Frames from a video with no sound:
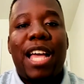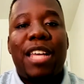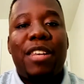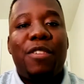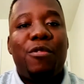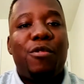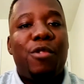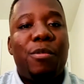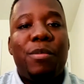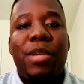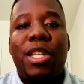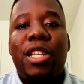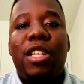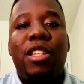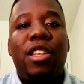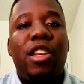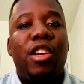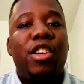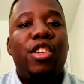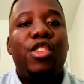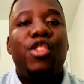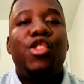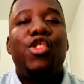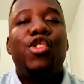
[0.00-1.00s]
and for me to
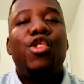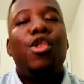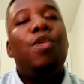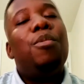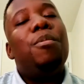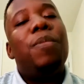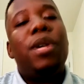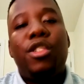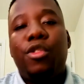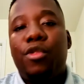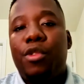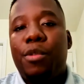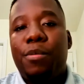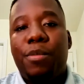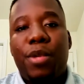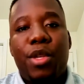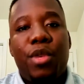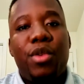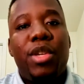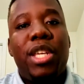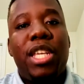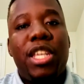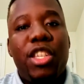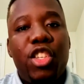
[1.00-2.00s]
learn so much from you
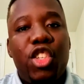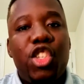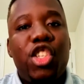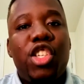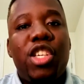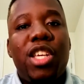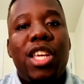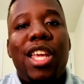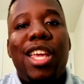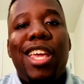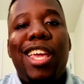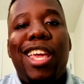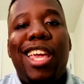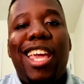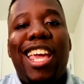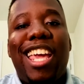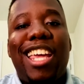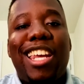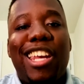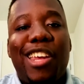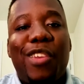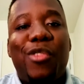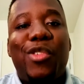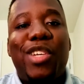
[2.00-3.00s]
each and
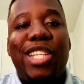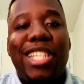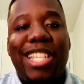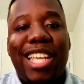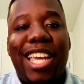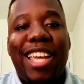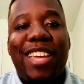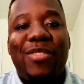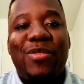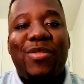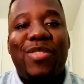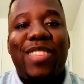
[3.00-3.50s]
every day.